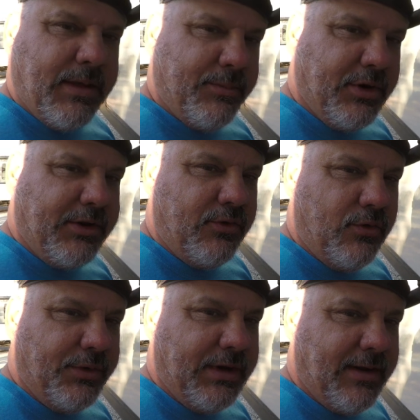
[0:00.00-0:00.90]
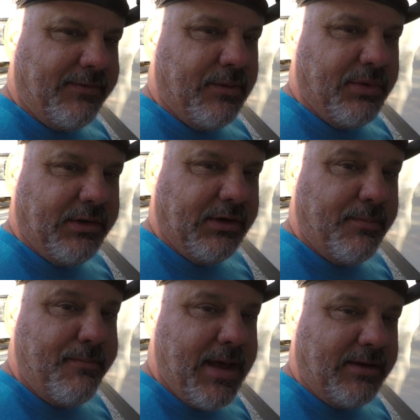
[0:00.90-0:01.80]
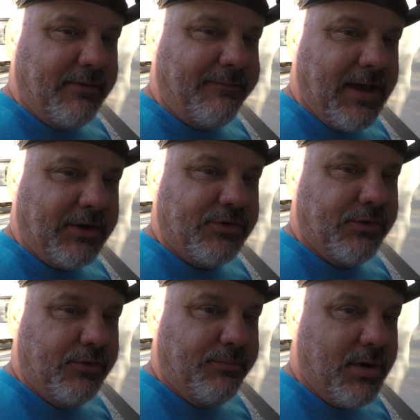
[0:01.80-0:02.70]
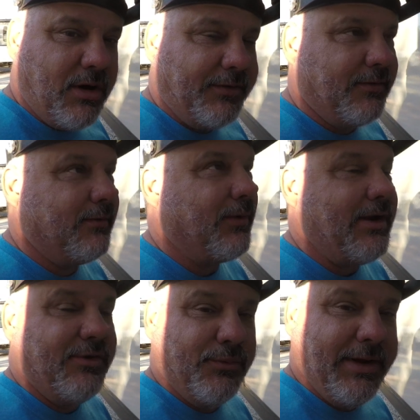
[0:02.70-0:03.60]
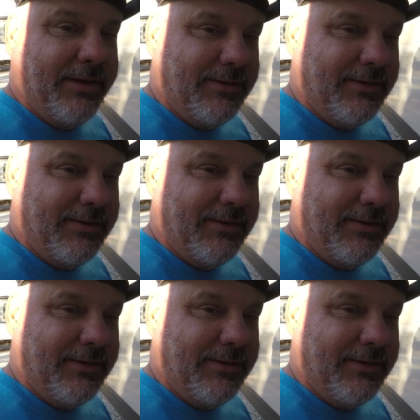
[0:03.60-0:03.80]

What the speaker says: Pretty cool when you have the ability to manufacture new parts right in your rig.